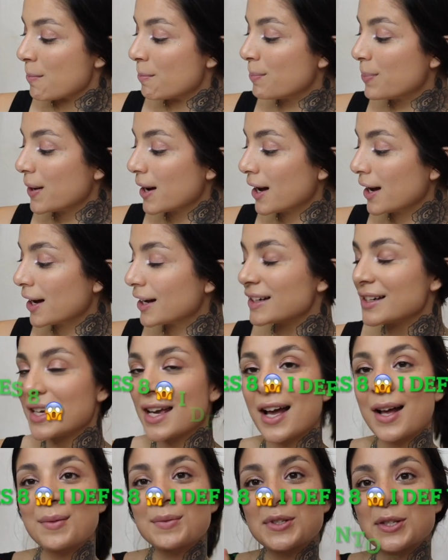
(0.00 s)
But
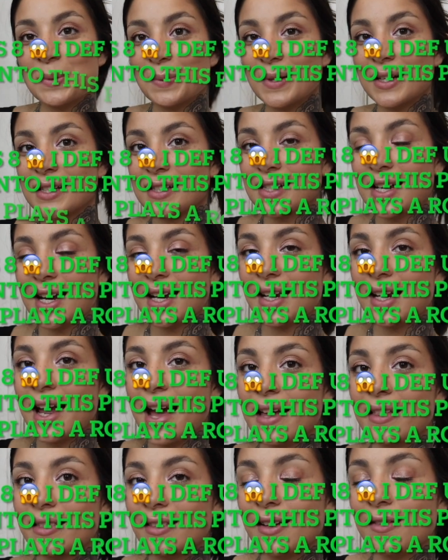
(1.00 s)
yeah, I'm super excited.
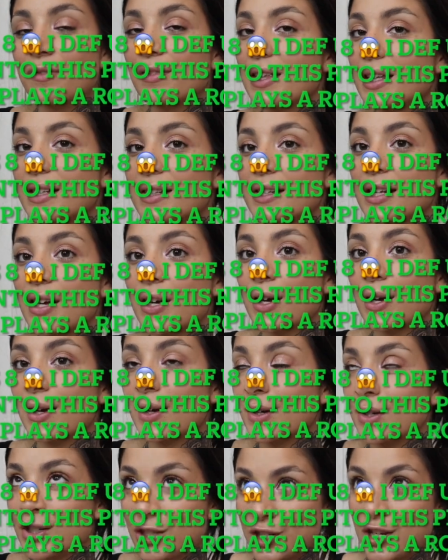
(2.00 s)
I love this
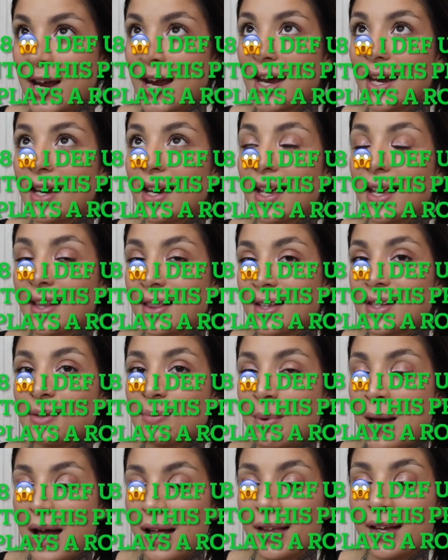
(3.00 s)
shade in
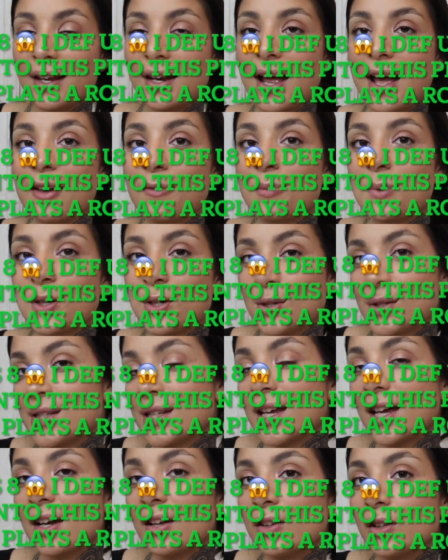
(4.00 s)
this palette. I've been
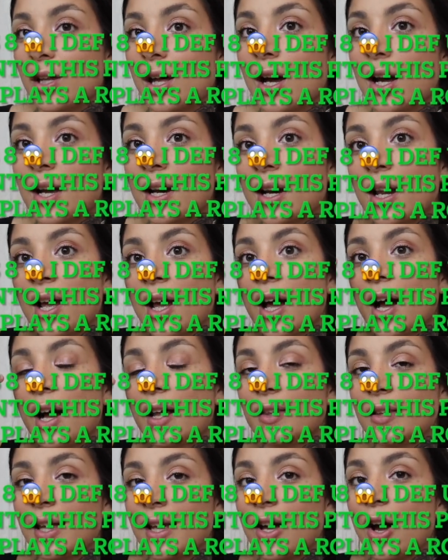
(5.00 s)
using it a lot,
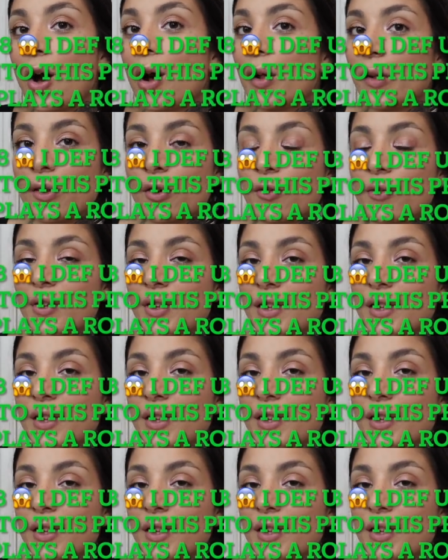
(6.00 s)
like all over